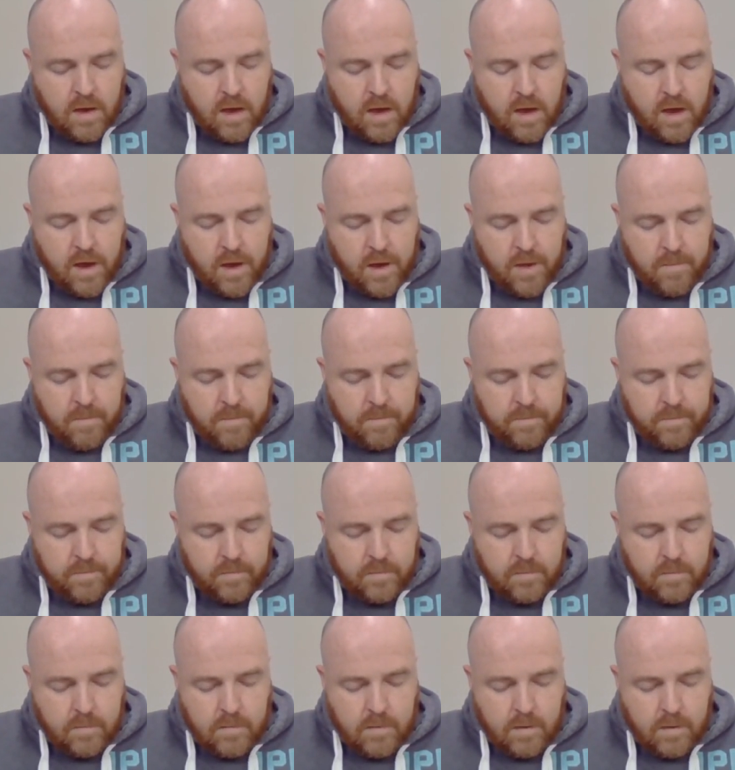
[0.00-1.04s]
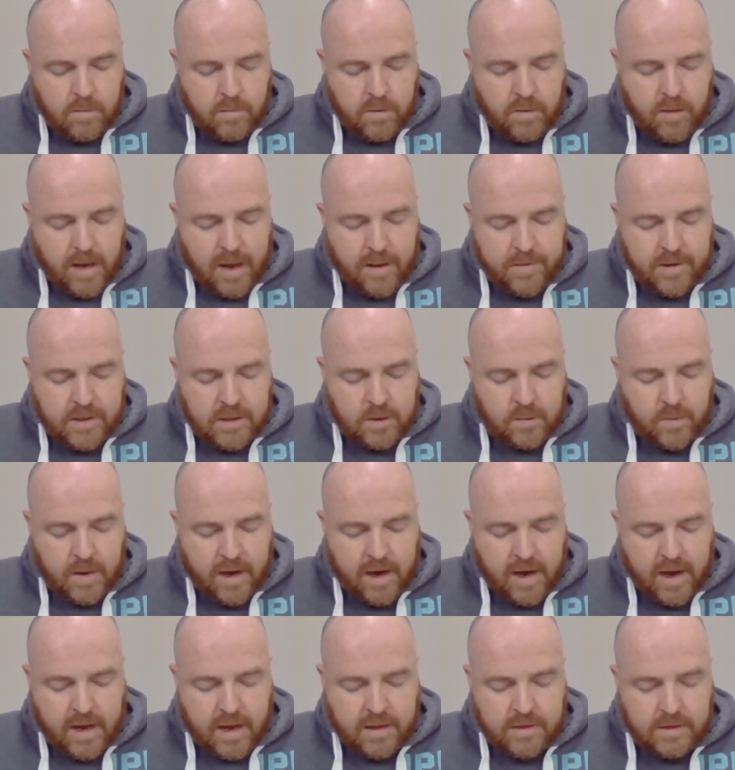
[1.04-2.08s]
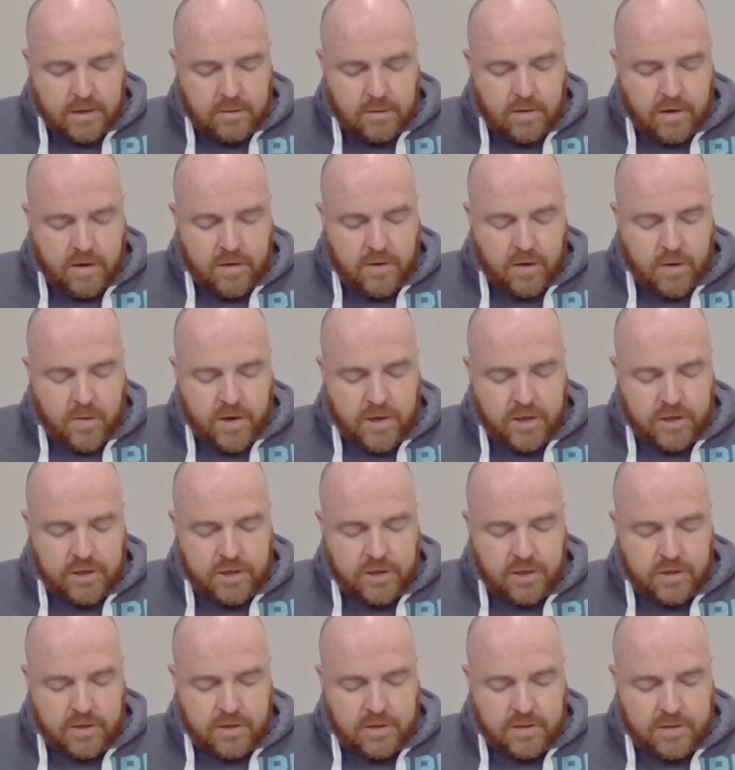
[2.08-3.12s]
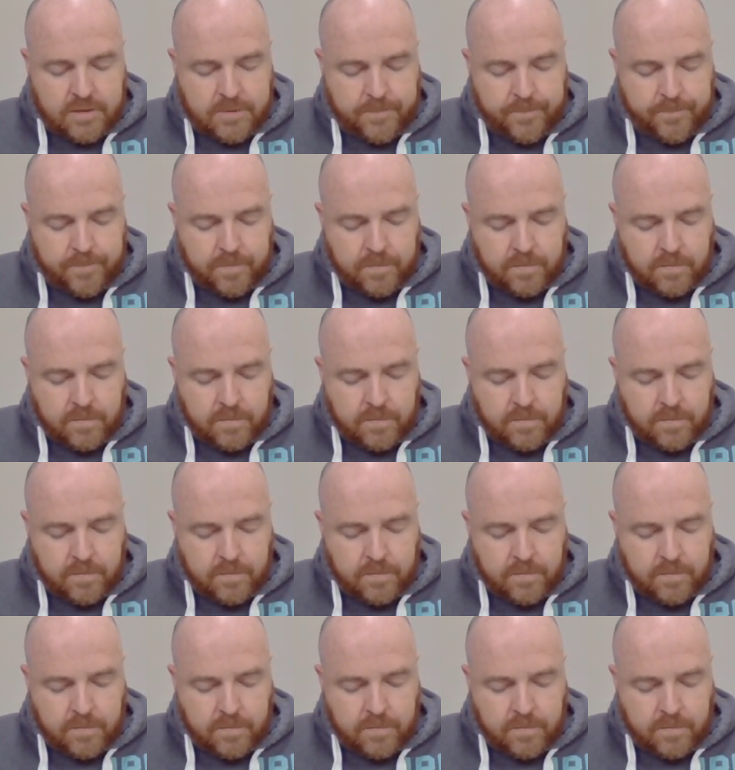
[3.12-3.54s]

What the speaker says: We're happy to answer any of the questions.